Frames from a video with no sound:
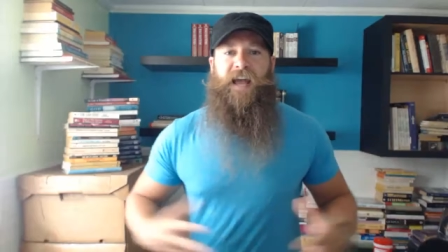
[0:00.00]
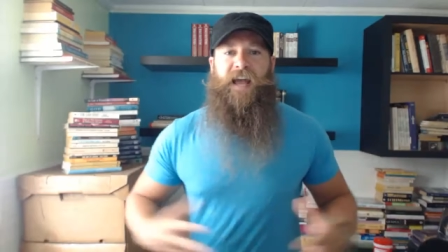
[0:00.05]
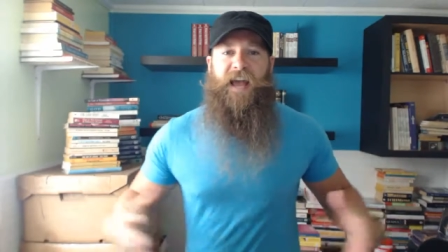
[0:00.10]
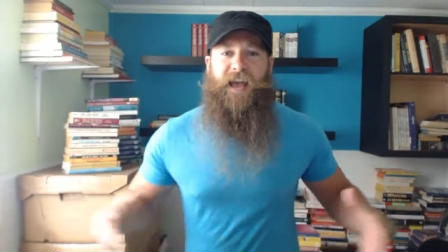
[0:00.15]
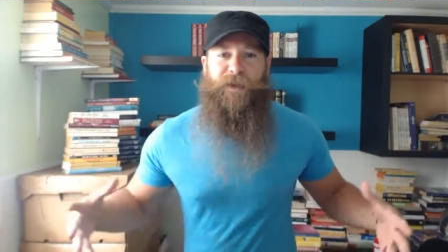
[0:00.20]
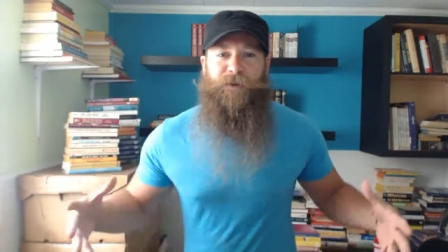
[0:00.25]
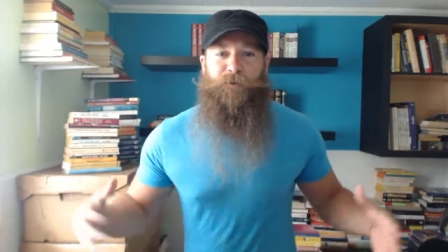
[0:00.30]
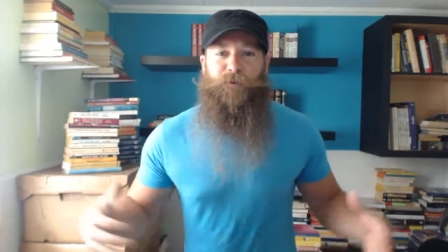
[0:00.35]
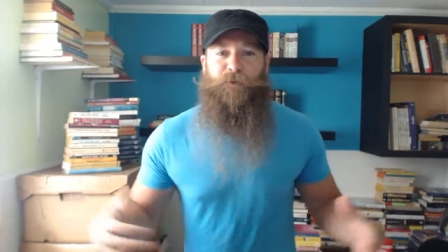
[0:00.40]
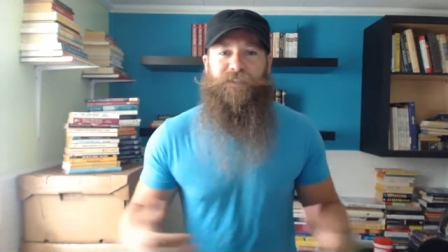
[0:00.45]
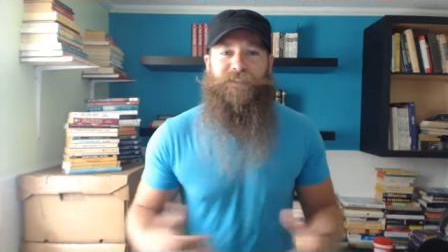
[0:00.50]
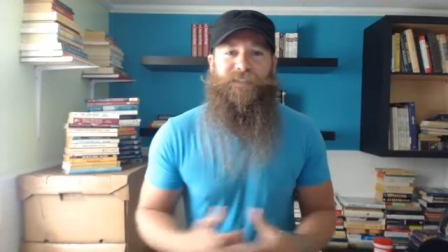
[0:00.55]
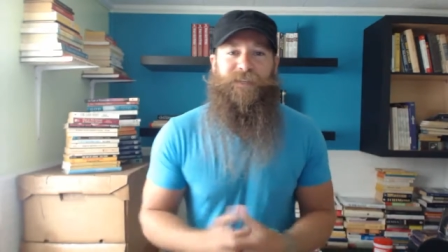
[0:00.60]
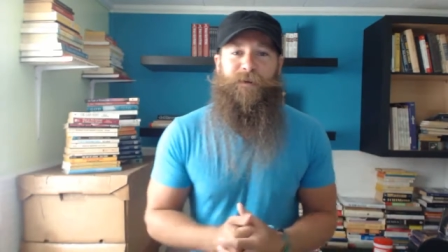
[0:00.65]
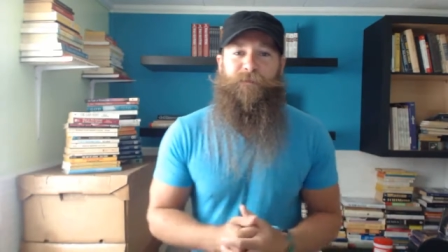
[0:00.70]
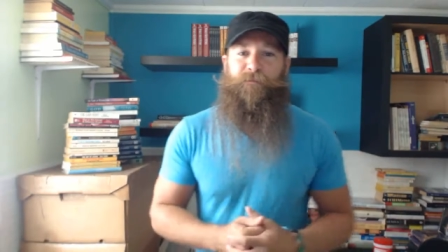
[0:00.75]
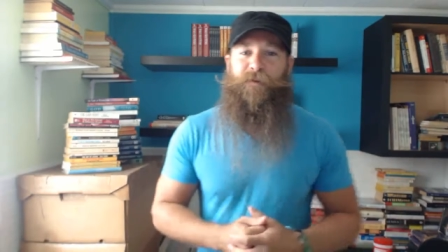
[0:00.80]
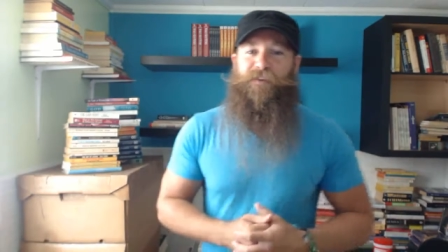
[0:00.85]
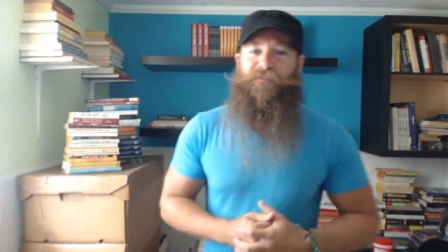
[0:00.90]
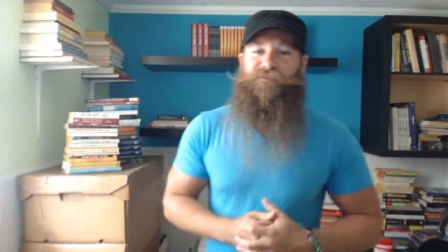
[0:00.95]
Hey, what's
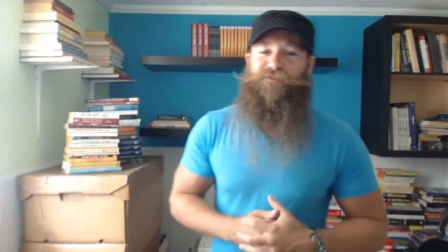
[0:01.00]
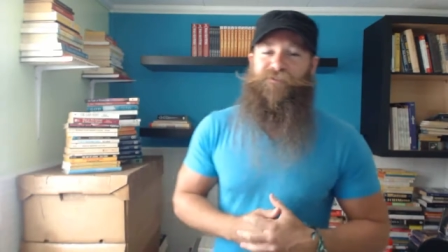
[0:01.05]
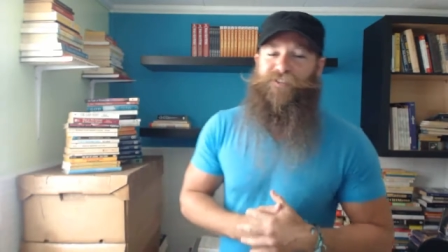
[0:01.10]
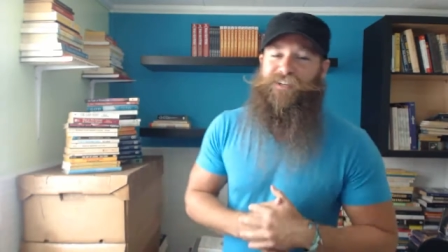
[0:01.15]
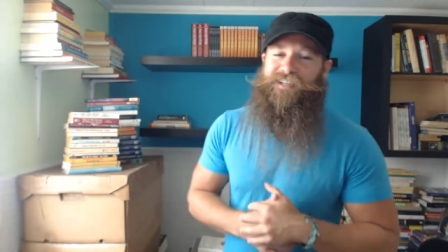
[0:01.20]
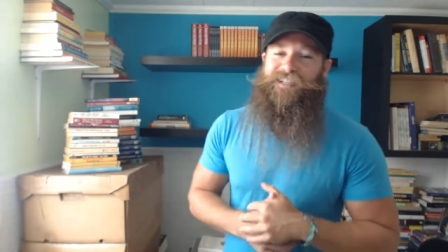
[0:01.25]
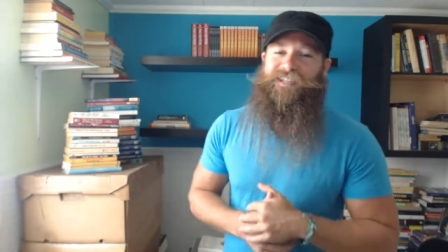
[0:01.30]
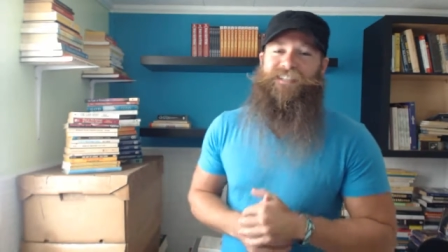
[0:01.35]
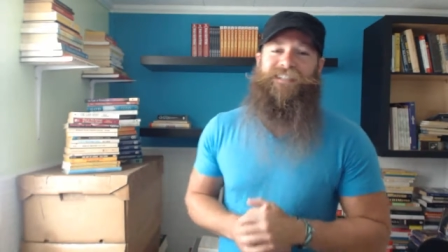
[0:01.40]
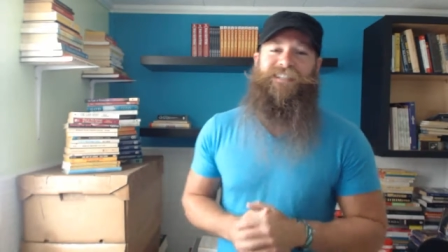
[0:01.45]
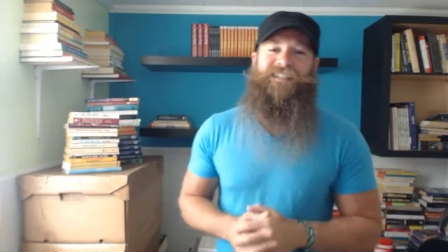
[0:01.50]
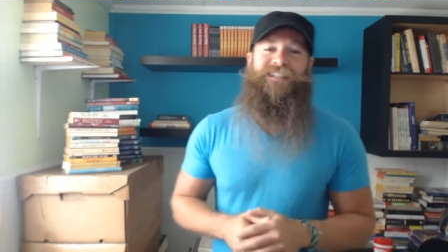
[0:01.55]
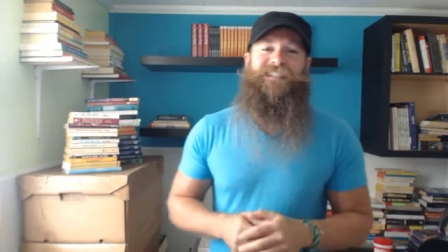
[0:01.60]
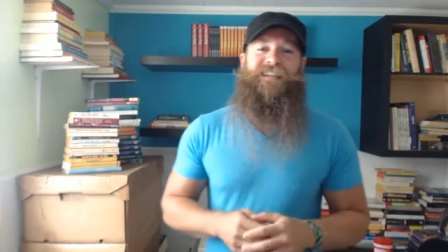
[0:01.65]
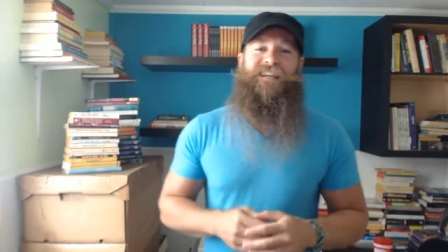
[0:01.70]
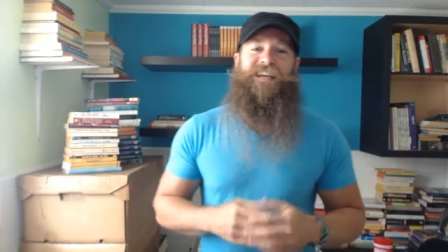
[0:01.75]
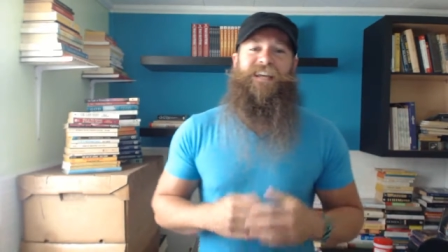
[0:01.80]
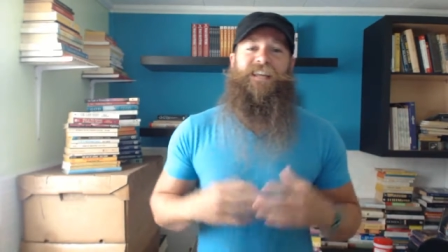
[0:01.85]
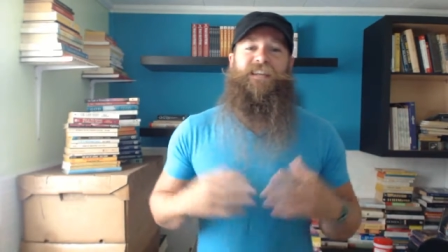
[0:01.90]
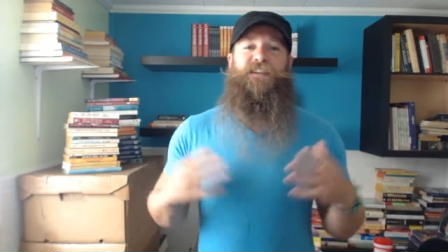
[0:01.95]
up, my friend?
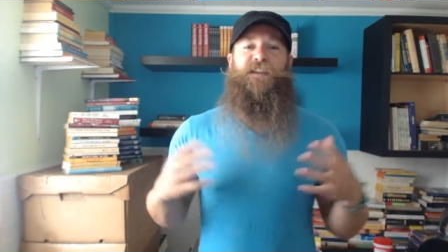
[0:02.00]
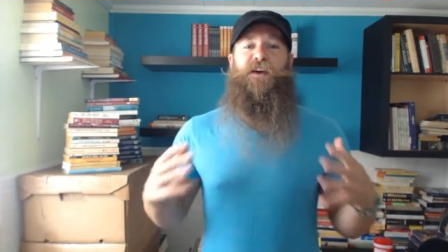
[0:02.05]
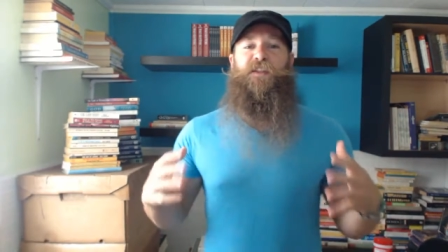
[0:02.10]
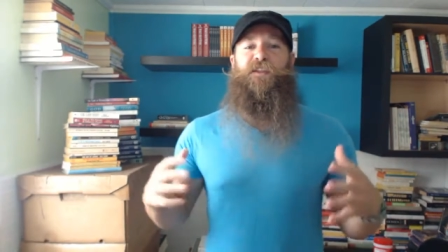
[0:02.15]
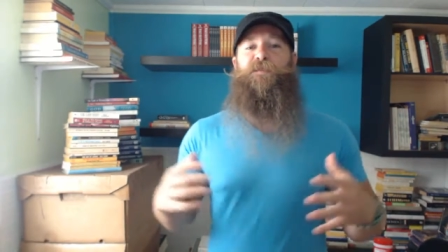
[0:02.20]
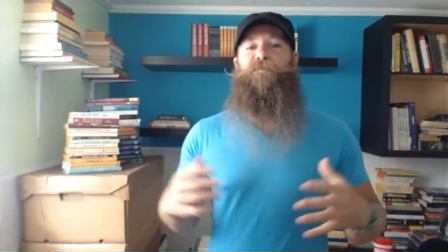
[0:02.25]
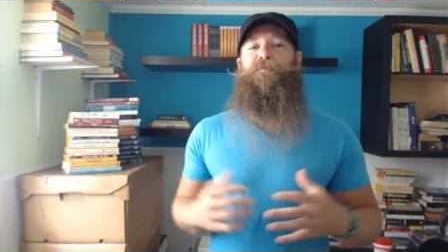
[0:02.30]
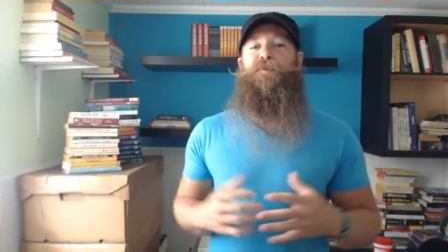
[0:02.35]
Another